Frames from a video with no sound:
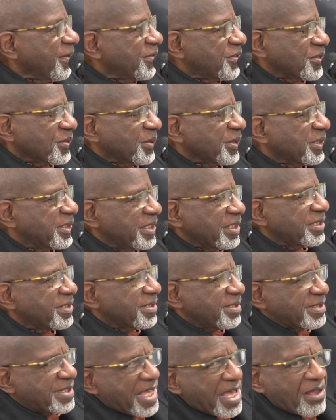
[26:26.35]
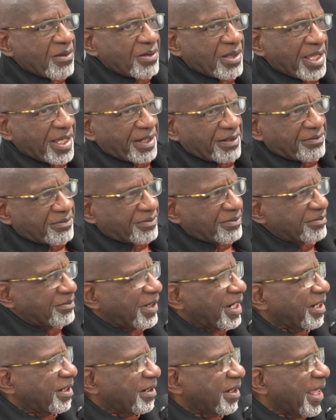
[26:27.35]
So it didn't sound like
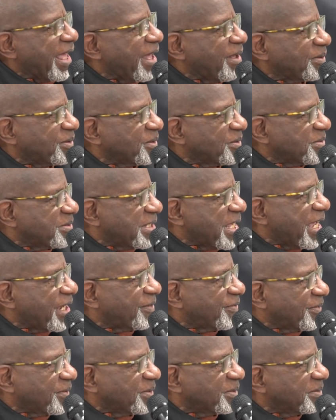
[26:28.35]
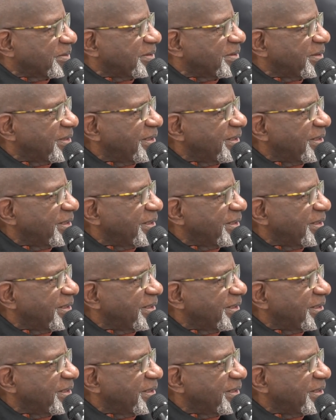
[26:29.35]
regular alto saxophone